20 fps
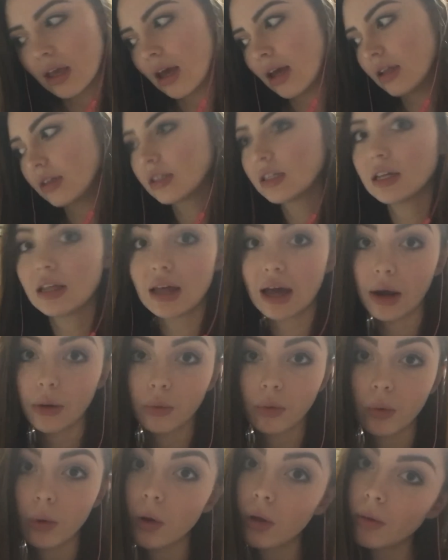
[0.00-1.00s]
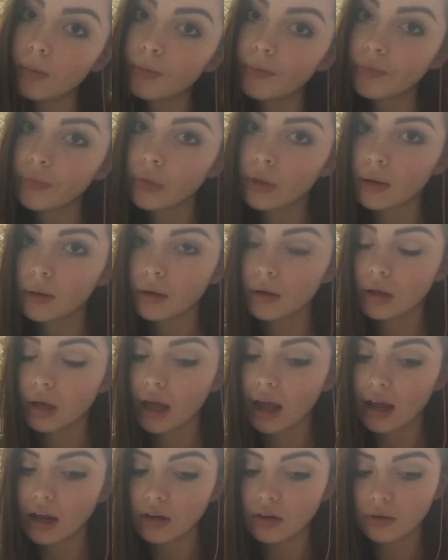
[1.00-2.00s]
get to that rule,
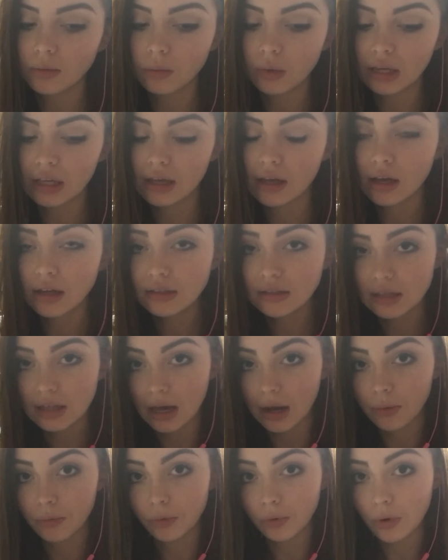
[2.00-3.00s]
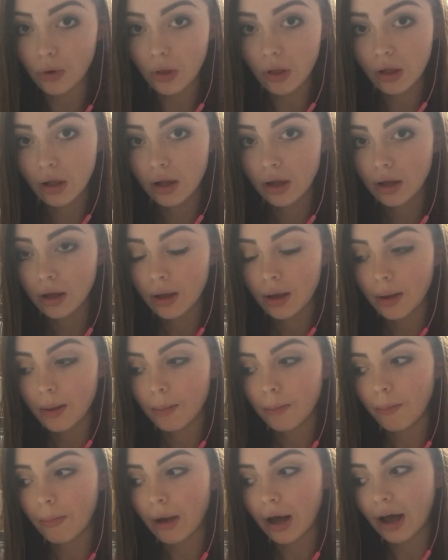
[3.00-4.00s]
and we get to that rule
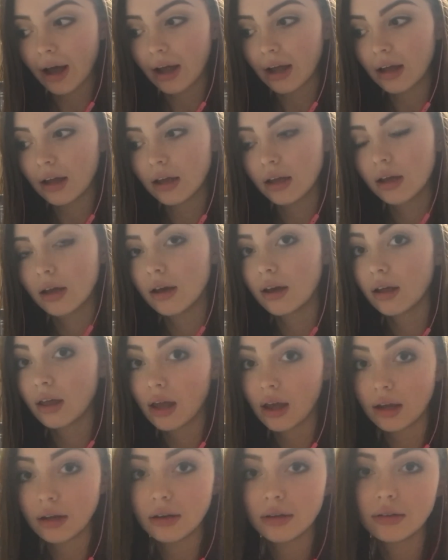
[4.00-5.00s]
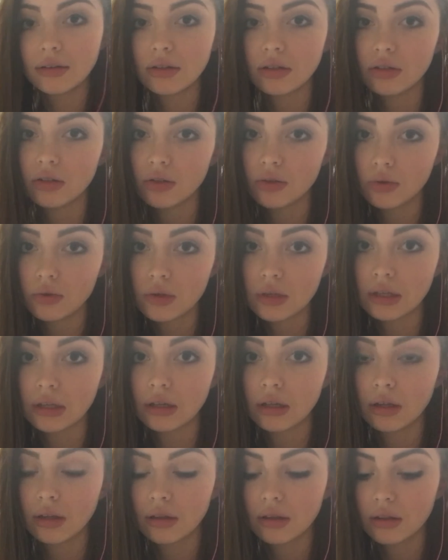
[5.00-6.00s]
by, again,
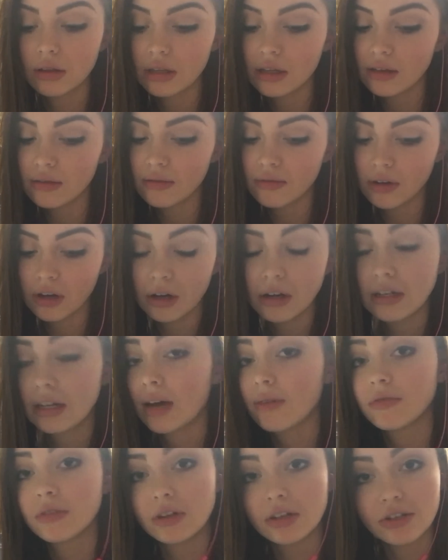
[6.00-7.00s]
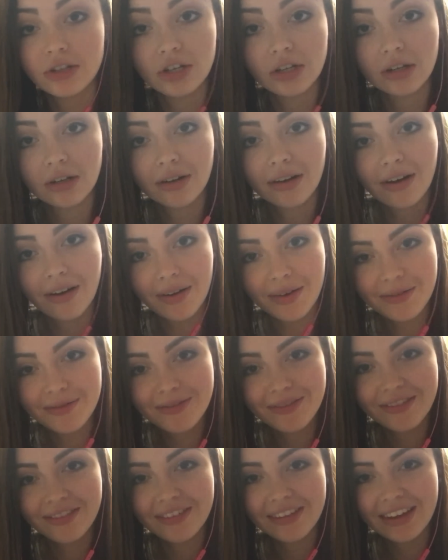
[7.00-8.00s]
using the very definition of
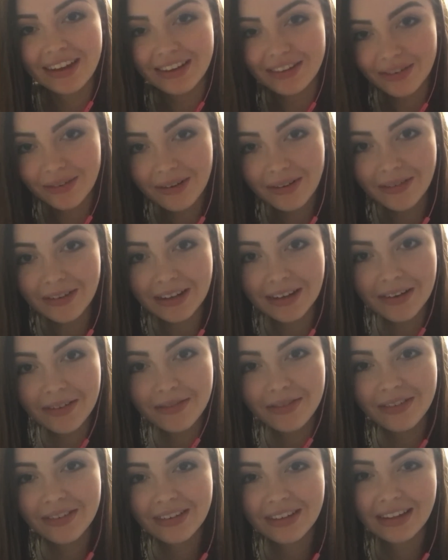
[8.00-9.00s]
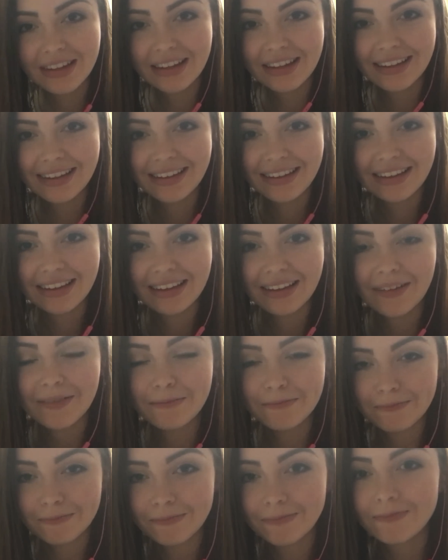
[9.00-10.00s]
a derivative.
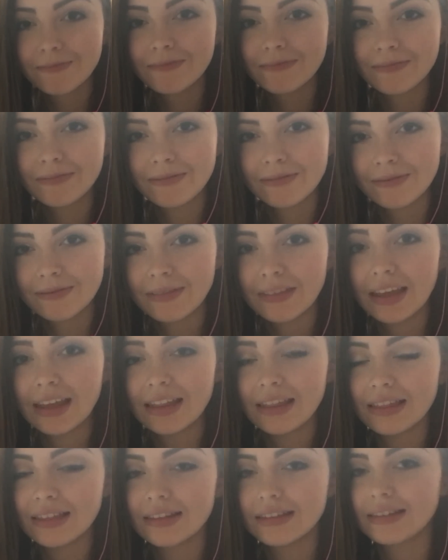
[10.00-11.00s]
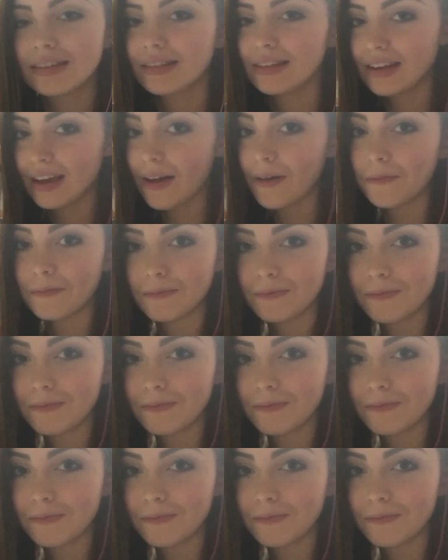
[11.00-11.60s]
And yeah,